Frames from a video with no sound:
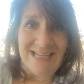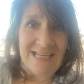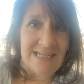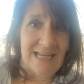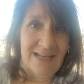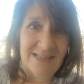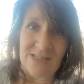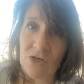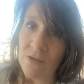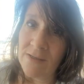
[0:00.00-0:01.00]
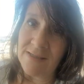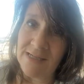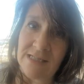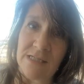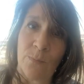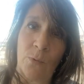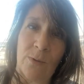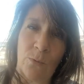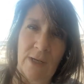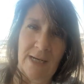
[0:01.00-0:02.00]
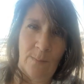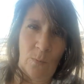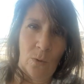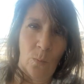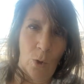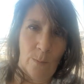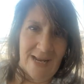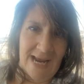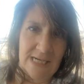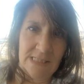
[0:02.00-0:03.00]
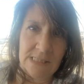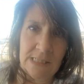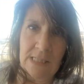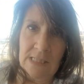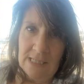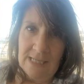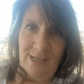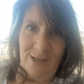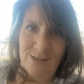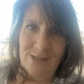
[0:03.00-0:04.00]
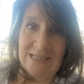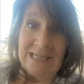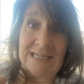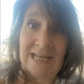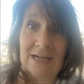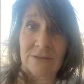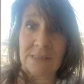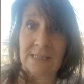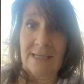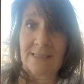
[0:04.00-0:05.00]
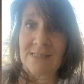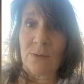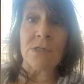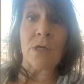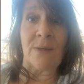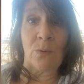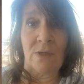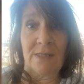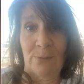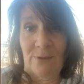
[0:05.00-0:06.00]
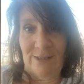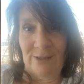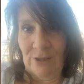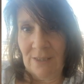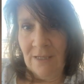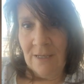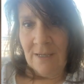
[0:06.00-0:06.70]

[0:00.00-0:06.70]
I need to get out. It's starting to get to the point where we're getting more warm days. So I need to get outside. So it's going to be really, really good.